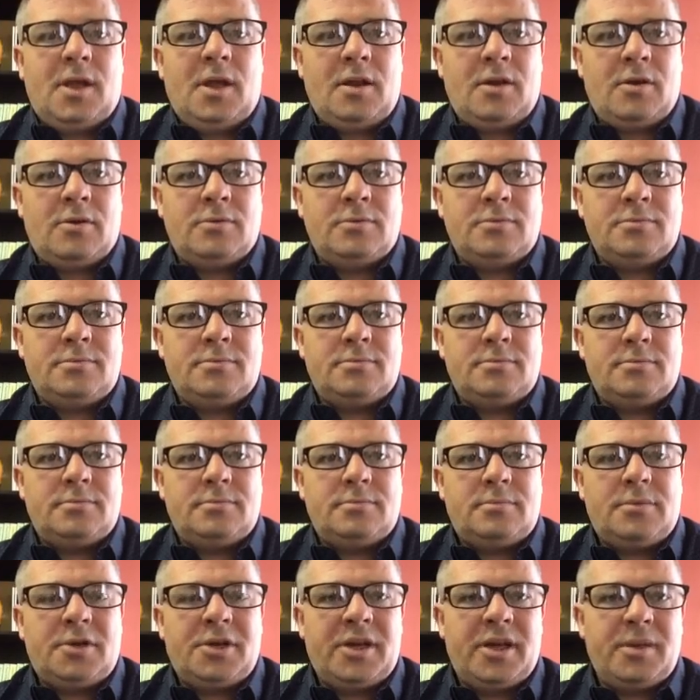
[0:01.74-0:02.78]
Hello,
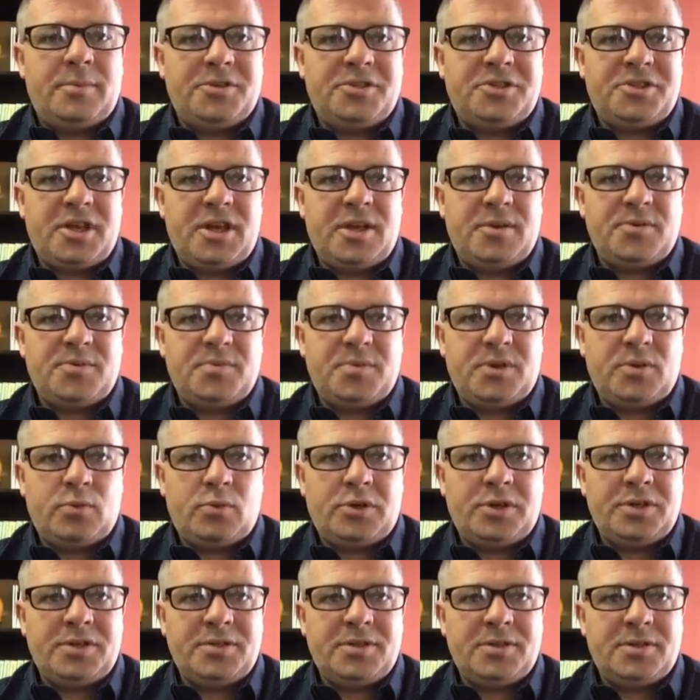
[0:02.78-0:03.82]
my name is James P.
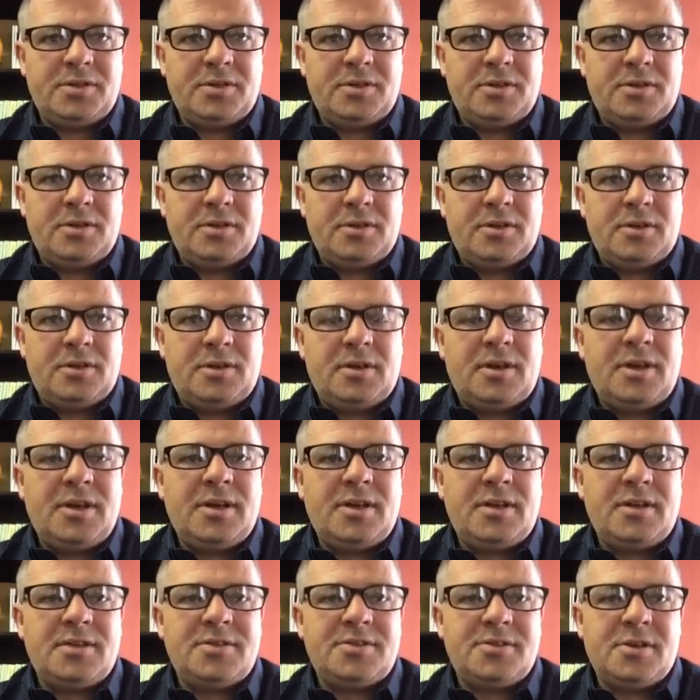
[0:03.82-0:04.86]
White,
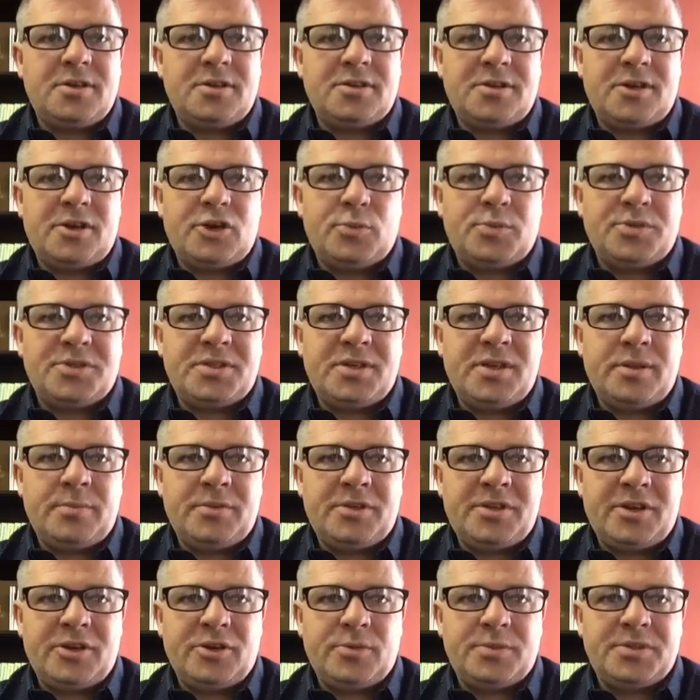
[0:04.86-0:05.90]
clinical psychotherapist and
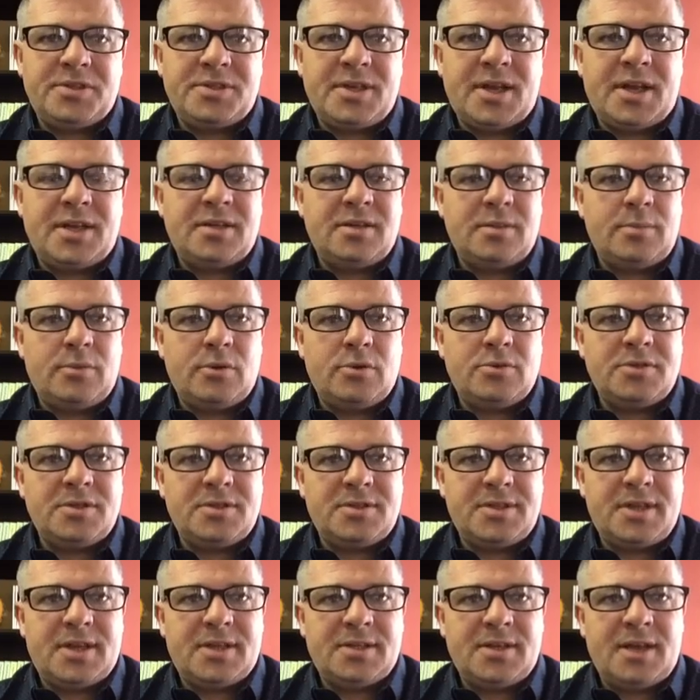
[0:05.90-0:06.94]
hypnotherapist at the
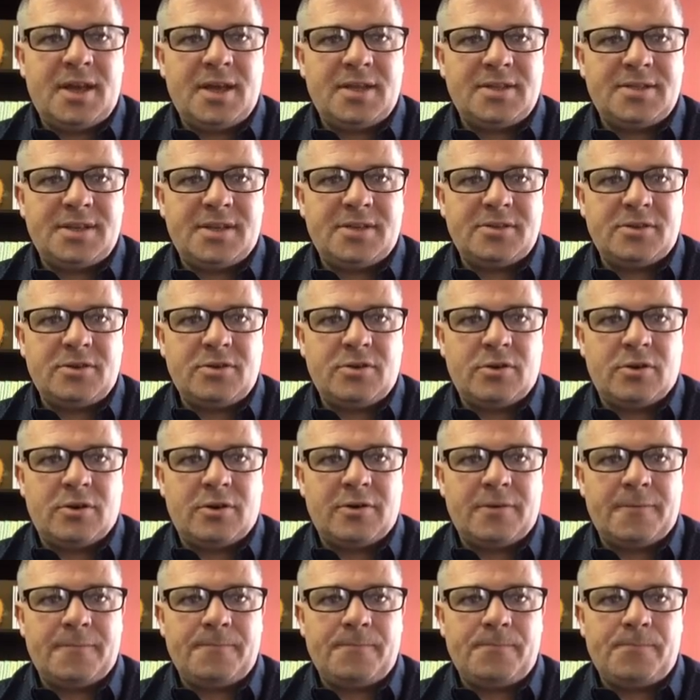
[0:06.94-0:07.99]
Emotional Health Centre
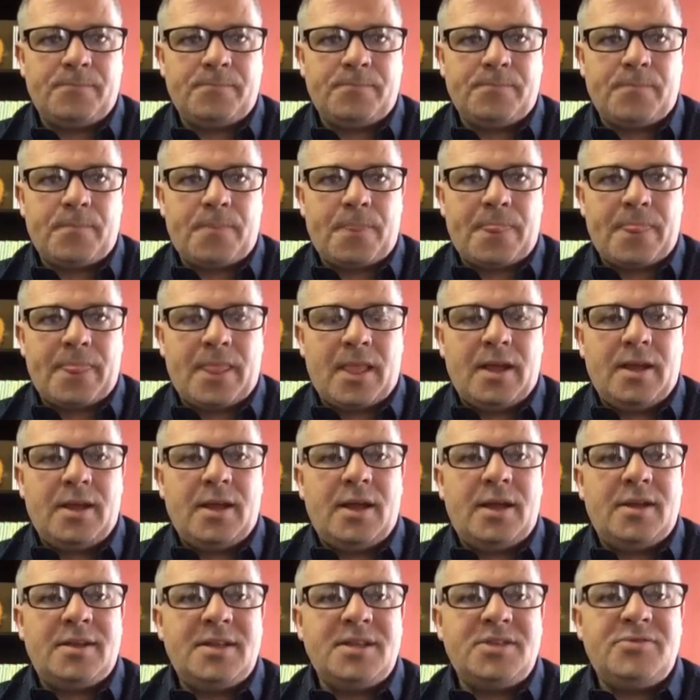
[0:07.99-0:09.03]
Cork.
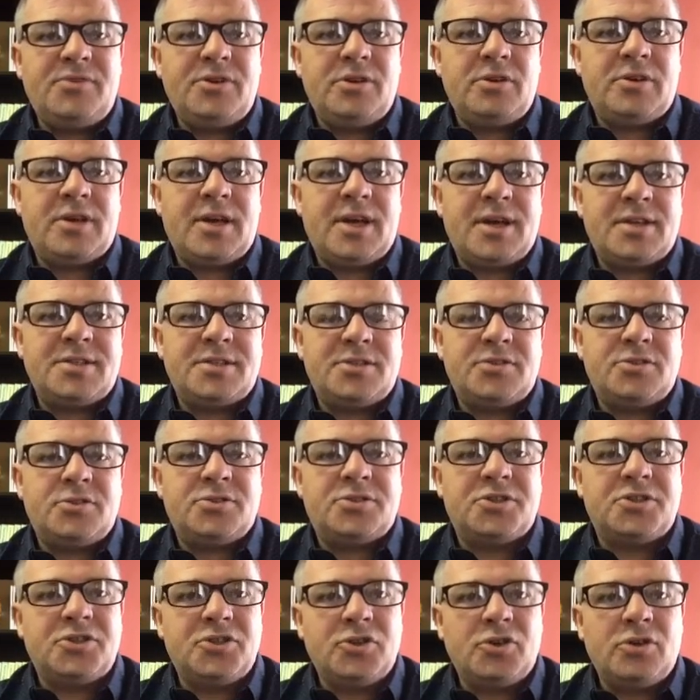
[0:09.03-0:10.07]
And this video cast is
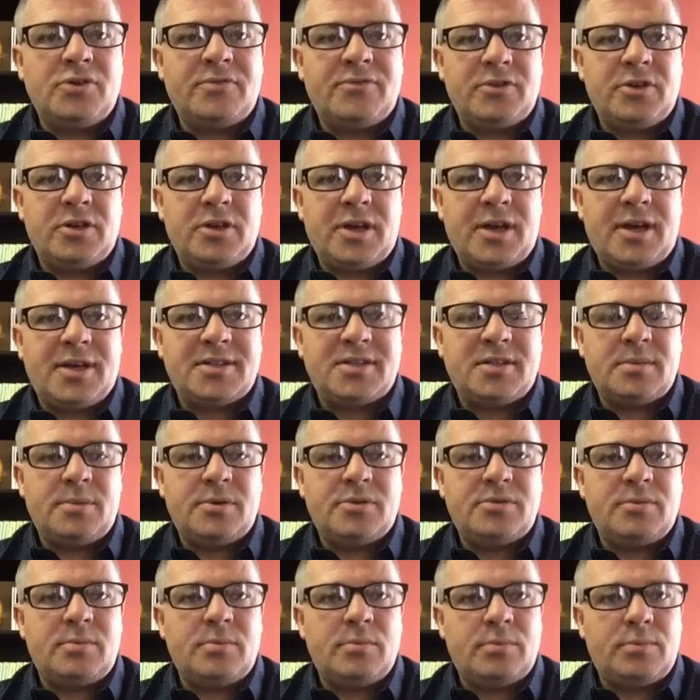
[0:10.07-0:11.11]
just a short video cast
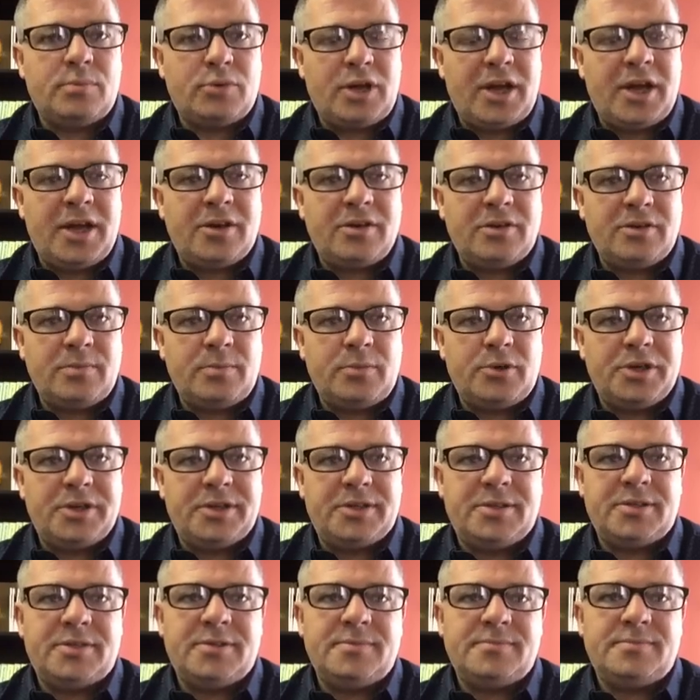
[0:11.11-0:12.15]
about the brain or the
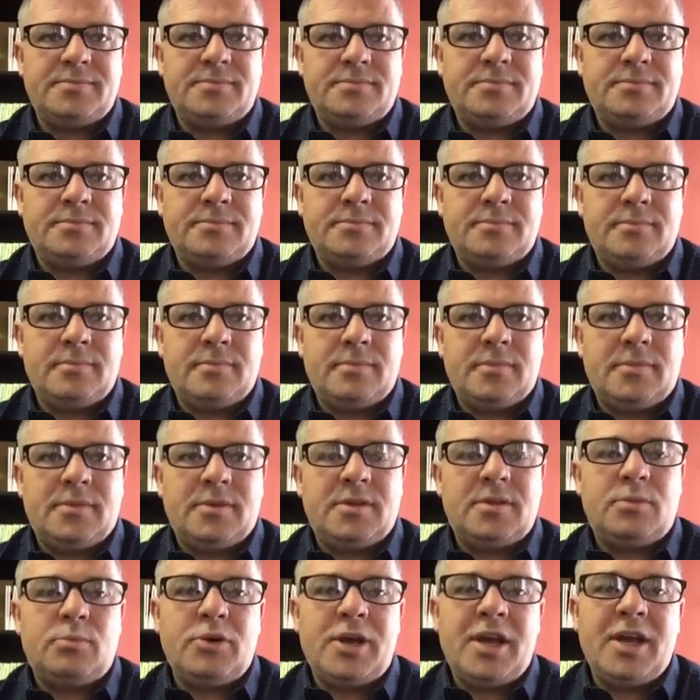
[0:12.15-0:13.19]
mind.
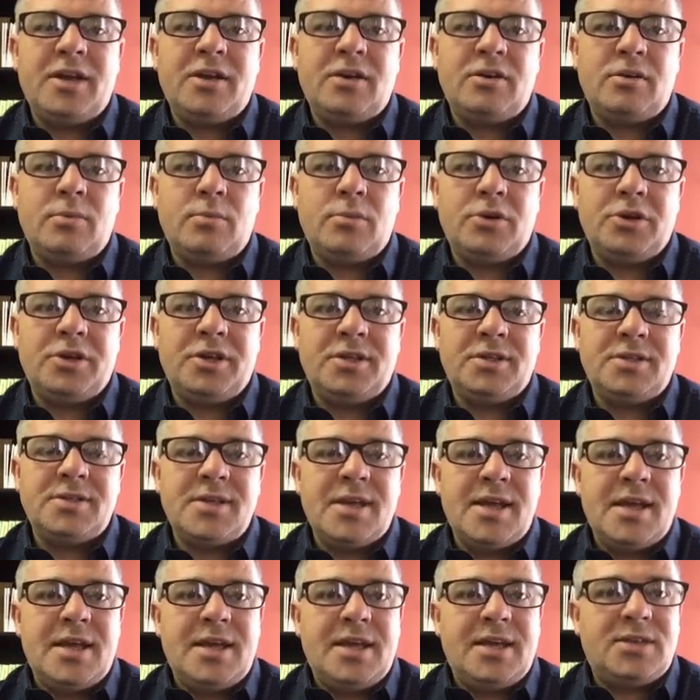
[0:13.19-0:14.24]
The brain or our mind,
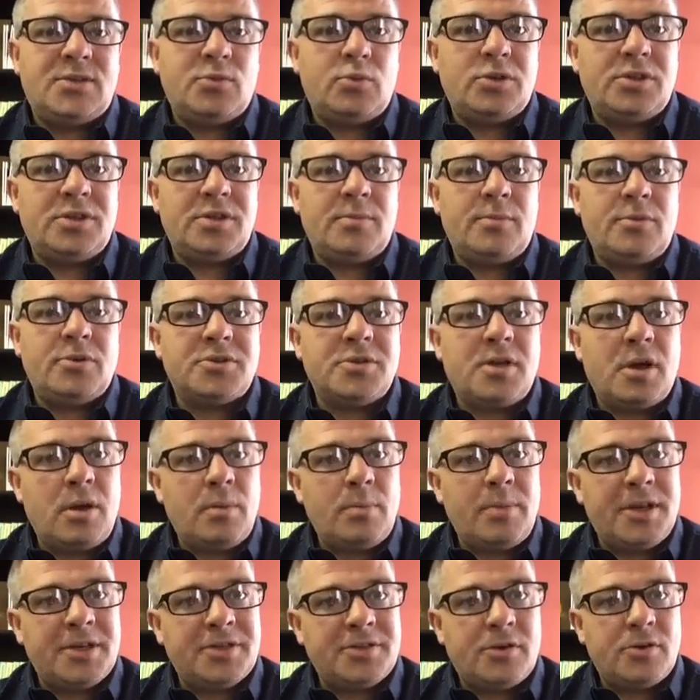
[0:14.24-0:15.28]
it's one of the most
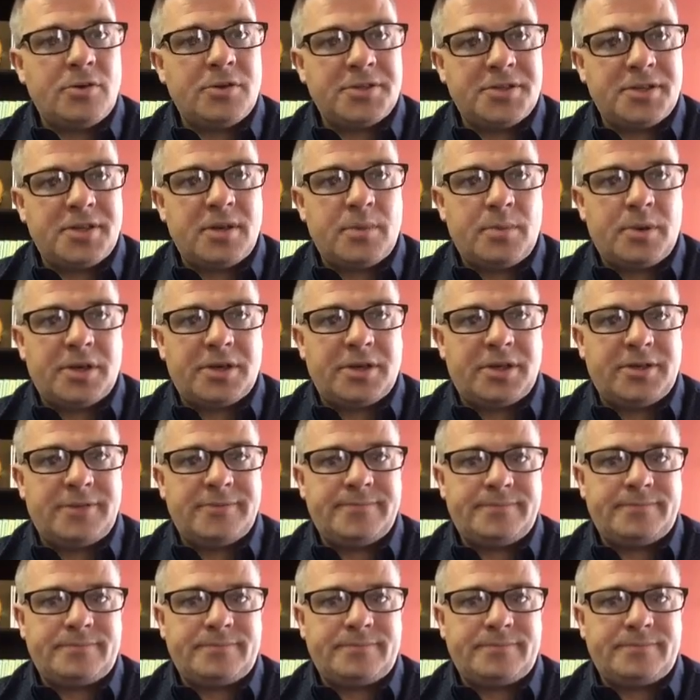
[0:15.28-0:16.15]
complex organs in our body.